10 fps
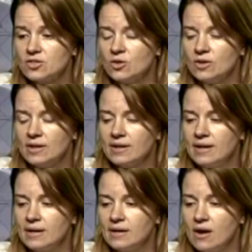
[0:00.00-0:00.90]
So
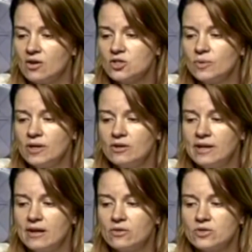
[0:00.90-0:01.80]
also in
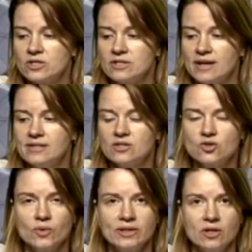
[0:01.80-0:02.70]
hunter-gatherer societies,
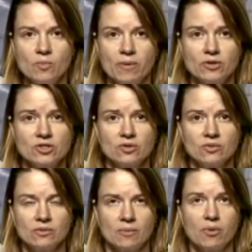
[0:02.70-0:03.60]
there's really no personal
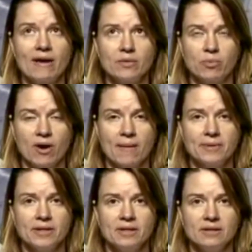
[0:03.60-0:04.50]
or private
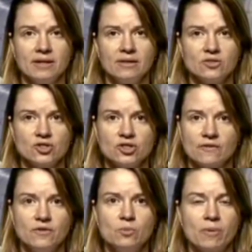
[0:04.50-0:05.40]
property, and there's just
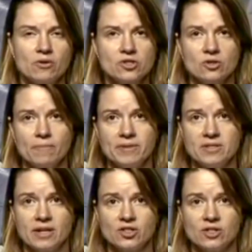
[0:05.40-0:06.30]
a few personal
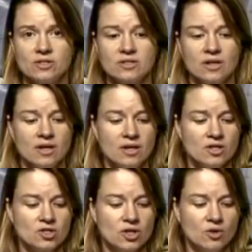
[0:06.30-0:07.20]
possessions.
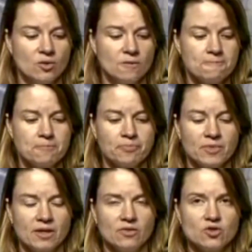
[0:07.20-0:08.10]
So
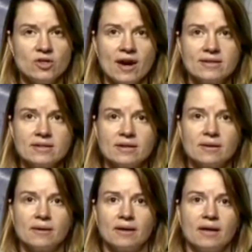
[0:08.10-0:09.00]
there's not
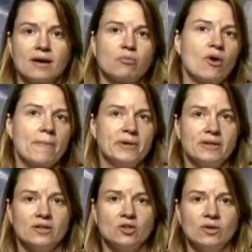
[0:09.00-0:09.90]
a lot of
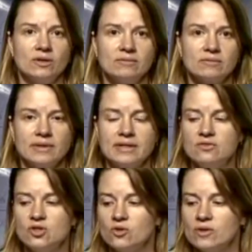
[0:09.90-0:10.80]
property that you can
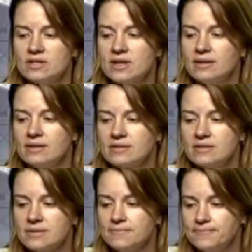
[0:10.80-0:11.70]
leave to your
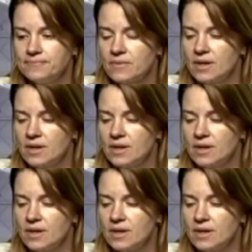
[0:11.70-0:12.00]
descendants.